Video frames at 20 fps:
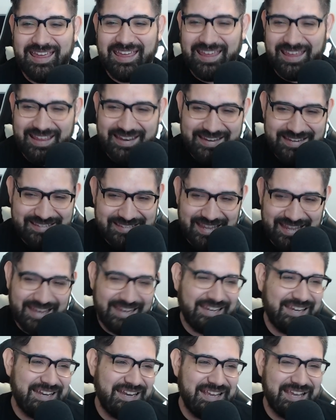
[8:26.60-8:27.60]
And he's
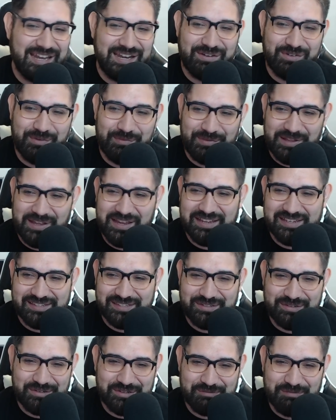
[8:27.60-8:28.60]
not getting any replies
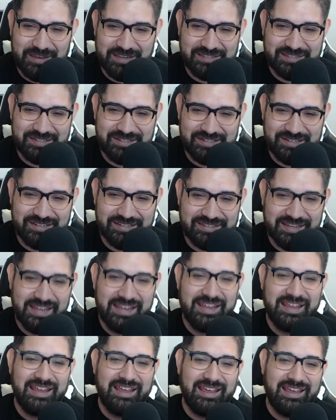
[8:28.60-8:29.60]
to his messages.
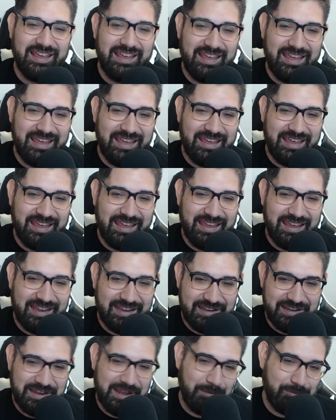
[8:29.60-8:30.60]

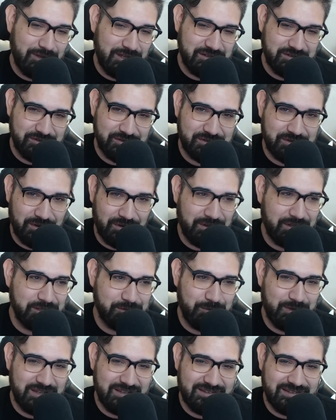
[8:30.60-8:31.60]
And yeah, Blizzard stole his
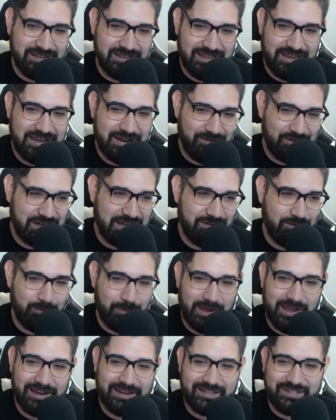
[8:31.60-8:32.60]
P C. They never gave it
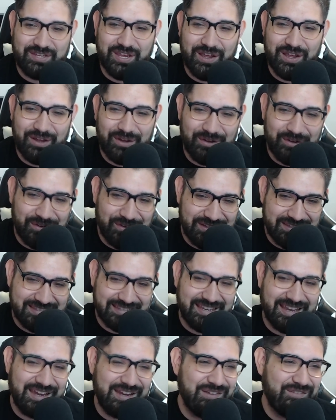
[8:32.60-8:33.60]
back. So it's
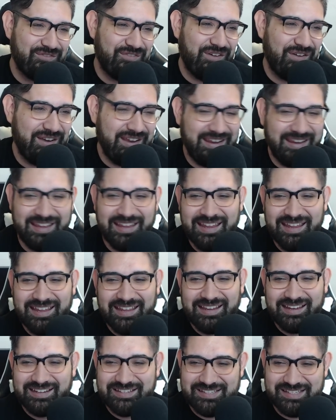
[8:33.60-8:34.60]
kind of funny,
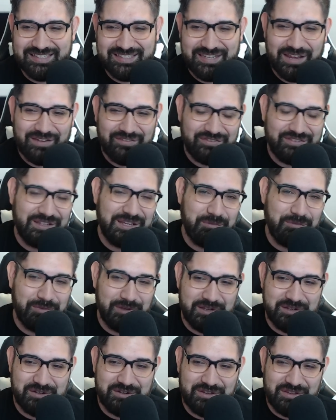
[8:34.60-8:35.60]
because it's definitely a
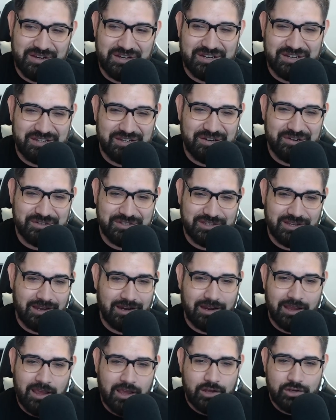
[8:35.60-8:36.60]
Blizzard thing to do. It's
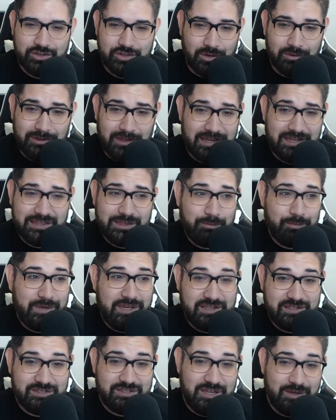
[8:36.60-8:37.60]
like, don't like the
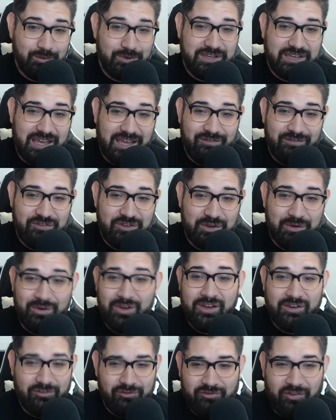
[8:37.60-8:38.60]
P C we gave you?
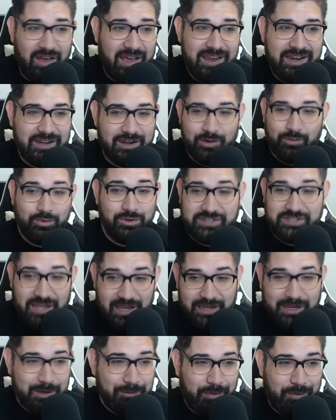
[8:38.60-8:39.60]
Fine, we'll
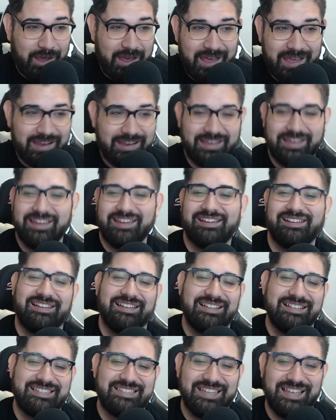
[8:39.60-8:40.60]
take it back.
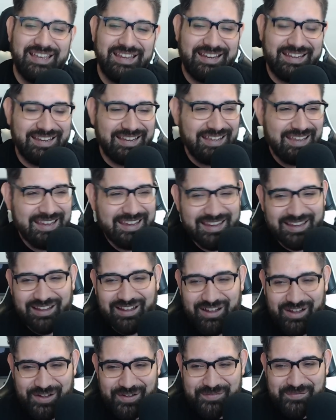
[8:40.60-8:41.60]
It's like,
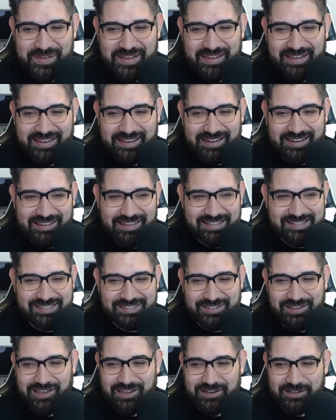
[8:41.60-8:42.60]
oh man, that
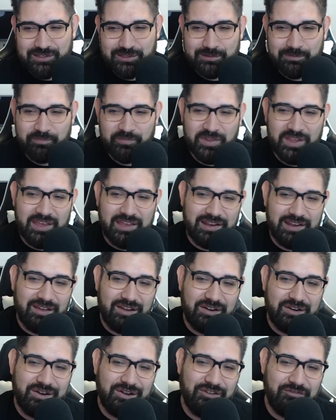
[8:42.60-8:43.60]
sucks. Now, I
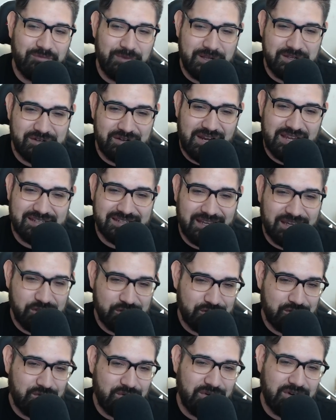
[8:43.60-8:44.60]
don't know if Blizzard has a
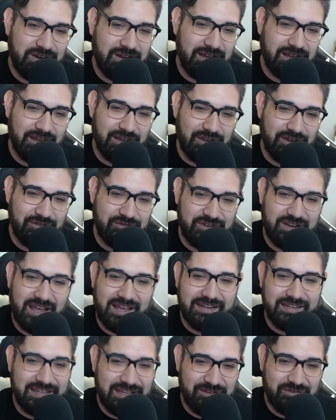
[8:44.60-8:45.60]
history of
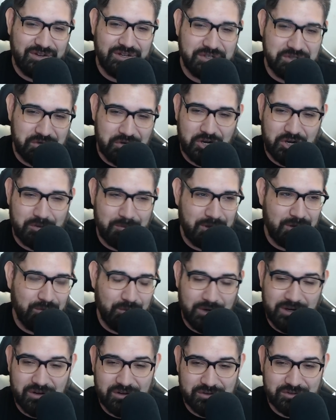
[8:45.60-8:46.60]
not giving tournament
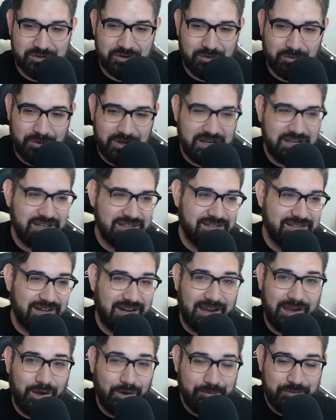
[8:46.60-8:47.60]
winners their winnings. Like,
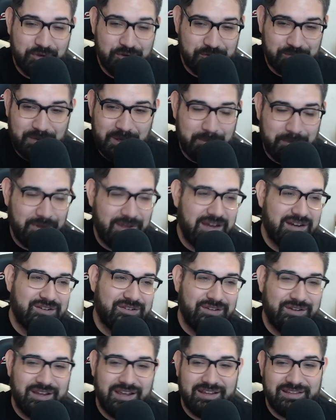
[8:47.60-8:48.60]
I hope those people
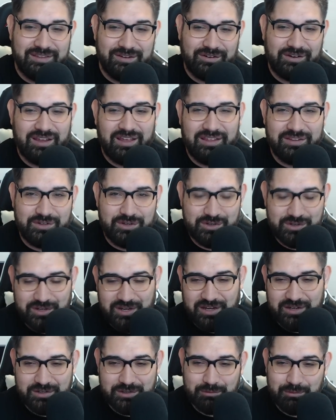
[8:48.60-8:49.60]
actually got their college
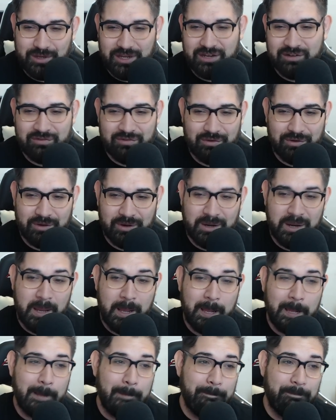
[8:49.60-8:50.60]
education paid for,
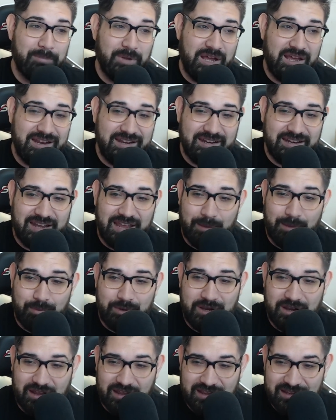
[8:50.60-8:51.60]
but it
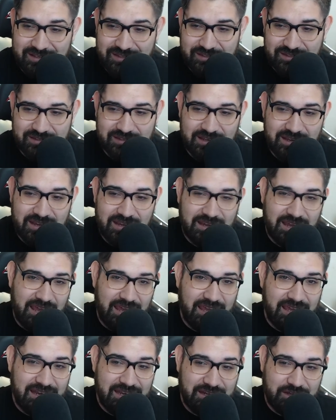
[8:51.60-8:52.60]
happened to us
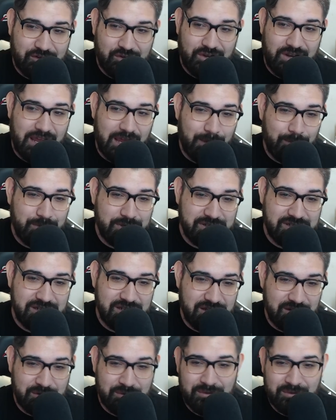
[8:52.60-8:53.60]
and it could happen to
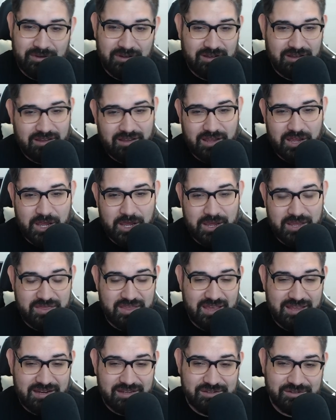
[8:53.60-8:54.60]
you. Uh, and
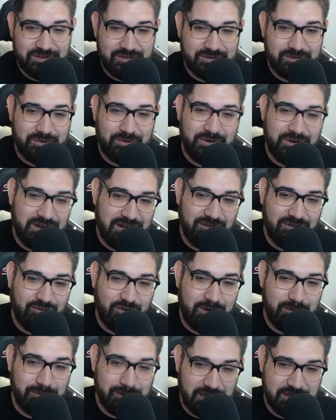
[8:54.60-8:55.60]
that is the story of
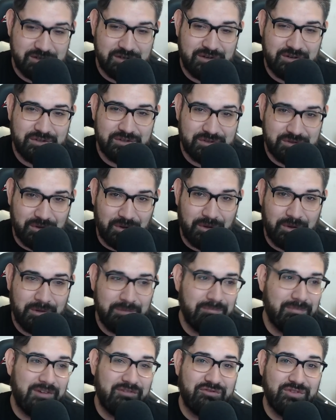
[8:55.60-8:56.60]
when Blizzard stole
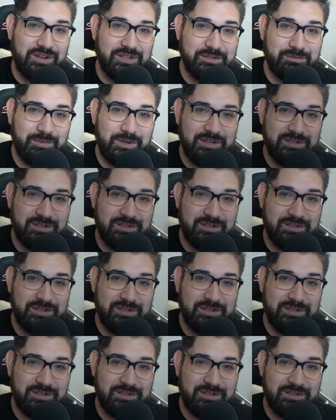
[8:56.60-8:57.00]
my friend's P